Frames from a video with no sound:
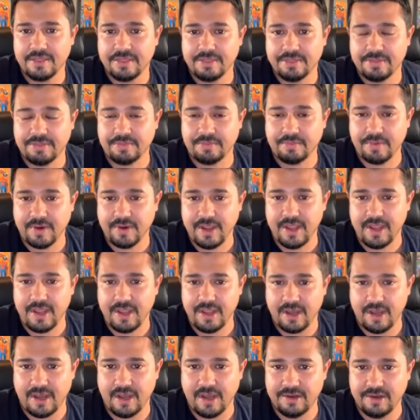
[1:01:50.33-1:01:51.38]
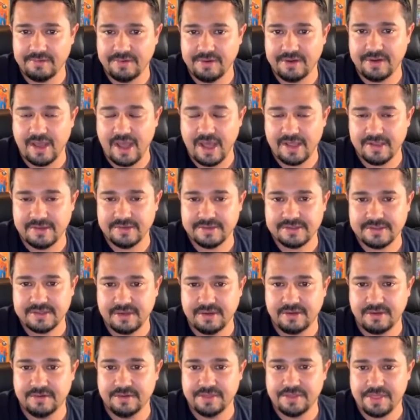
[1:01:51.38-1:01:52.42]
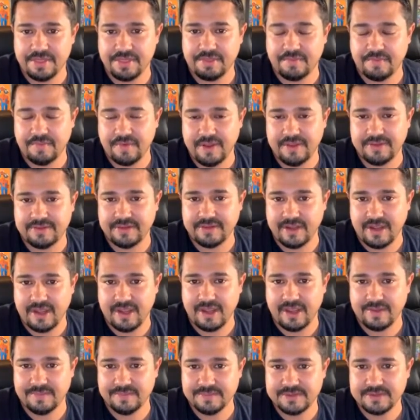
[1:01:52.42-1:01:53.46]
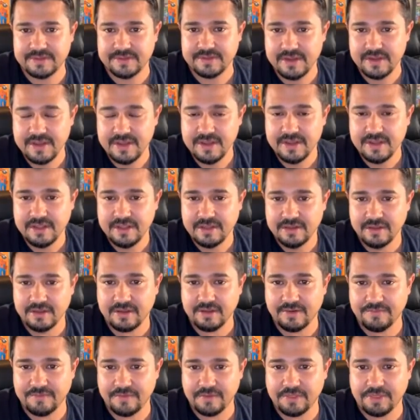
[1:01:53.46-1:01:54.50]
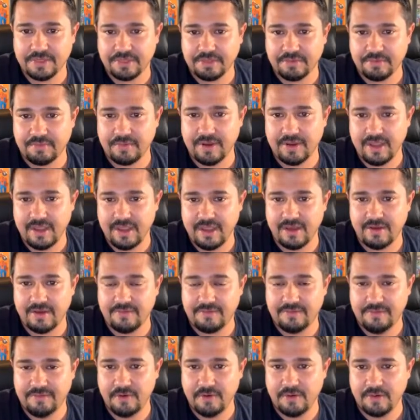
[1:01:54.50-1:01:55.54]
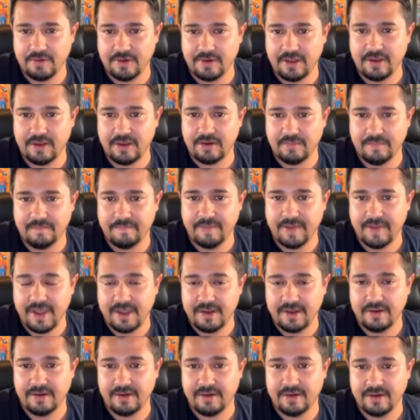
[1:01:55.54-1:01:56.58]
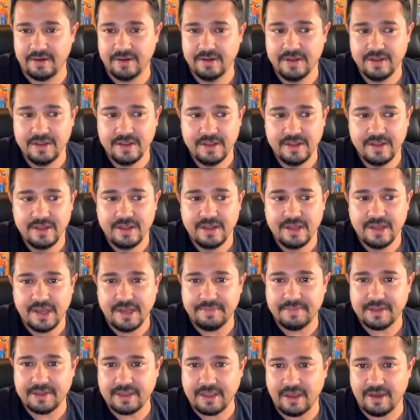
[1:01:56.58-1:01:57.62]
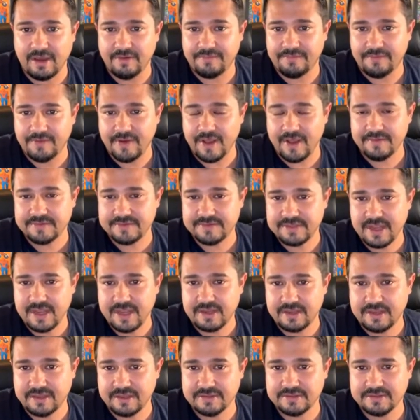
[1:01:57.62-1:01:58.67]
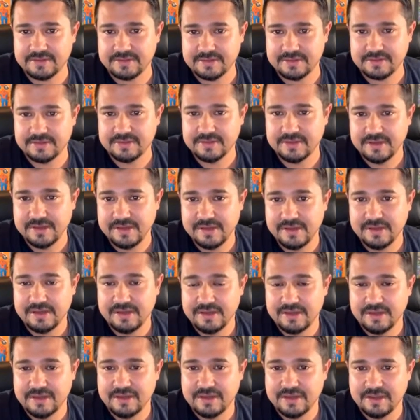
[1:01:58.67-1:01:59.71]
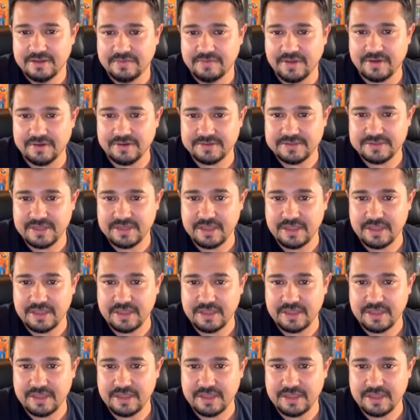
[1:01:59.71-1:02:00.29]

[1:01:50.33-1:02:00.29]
$300 going 3 times. Looking for $340 or better. I'm going to count 5 seconds. If I don't see